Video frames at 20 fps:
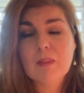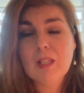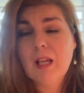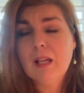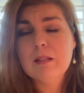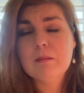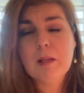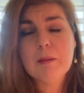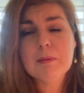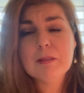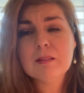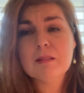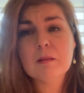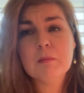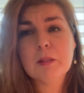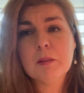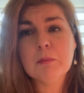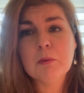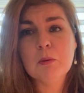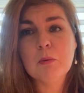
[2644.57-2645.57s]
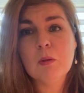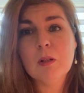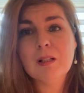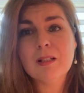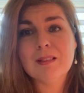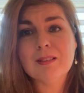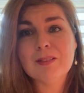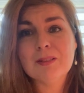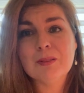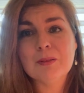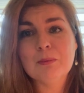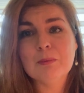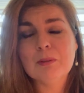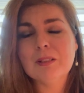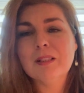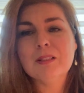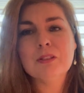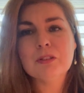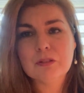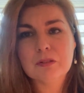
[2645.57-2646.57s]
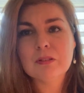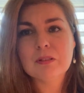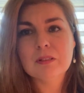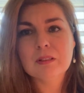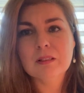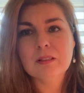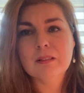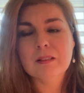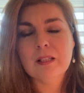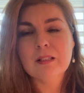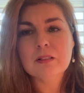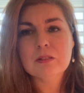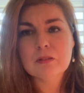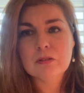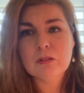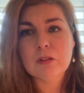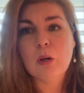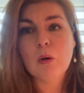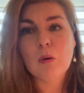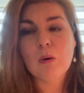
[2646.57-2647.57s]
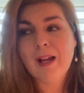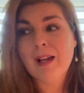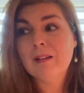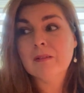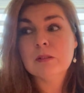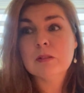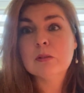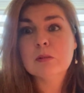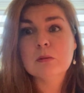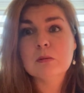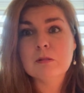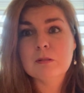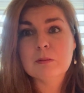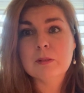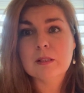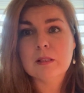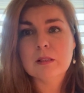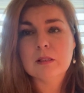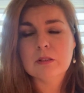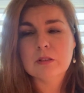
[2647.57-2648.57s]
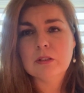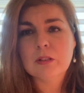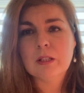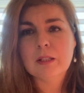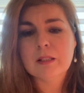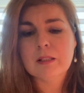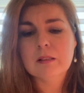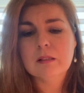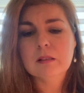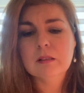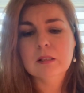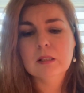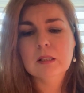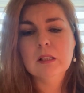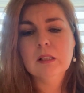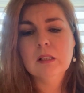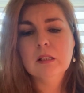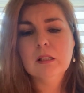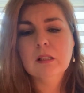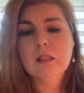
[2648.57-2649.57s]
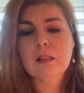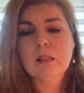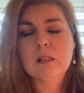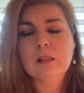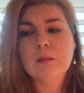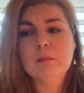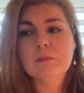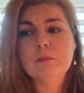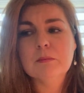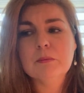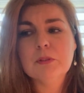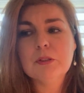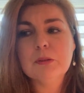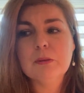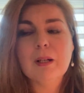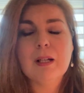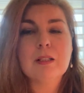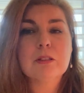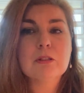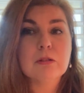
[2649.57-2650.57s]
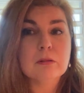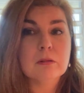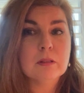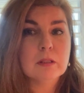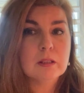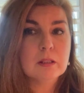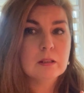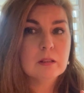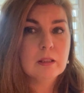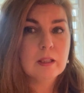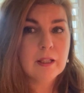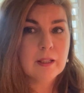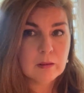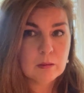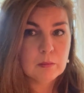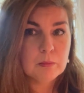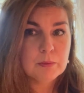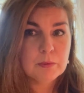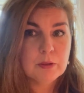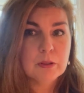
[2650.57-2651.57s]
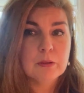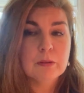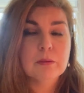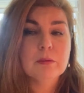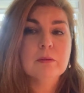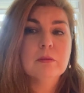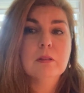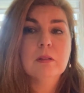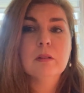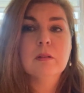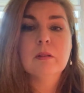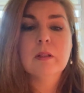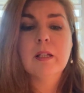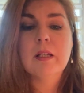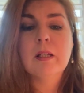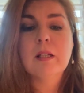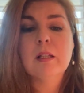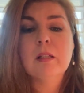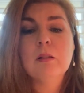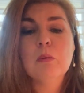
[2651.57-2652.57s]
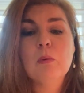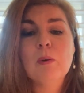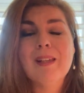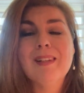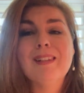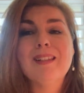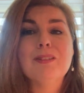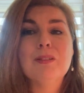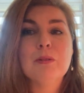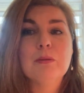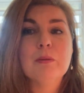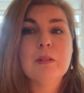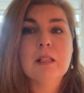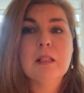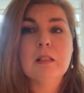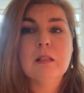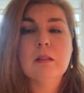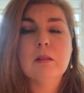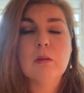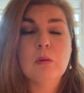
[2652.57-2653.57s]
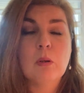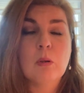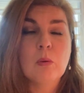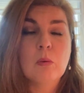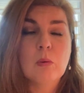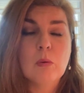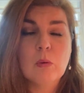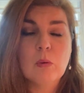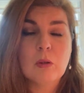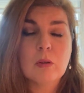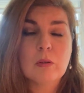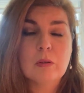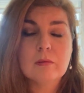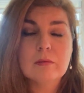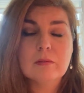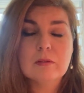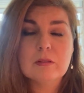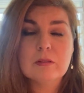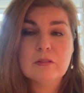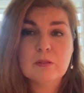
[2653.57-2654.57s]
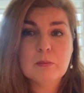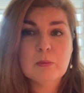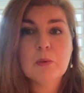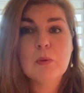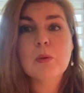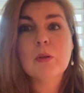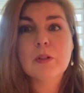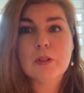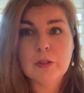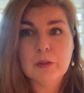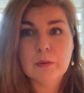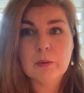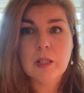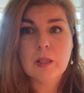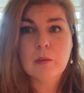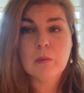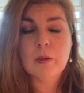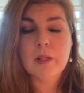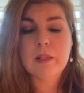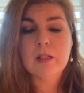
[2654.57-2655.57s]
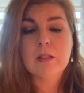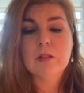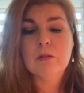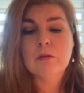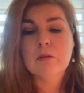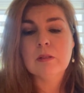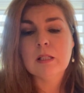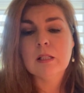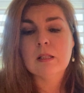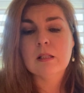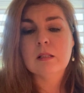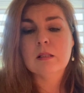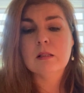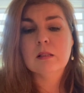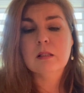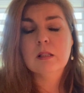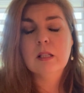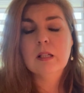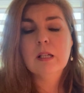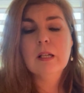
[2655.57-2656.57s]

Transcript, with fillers: And maybe some people wanted to, but they just couldn't. They just don't have the tools within the shed um, to actually help you, okay, in the way that you needed, or, or support you in the way that you needed.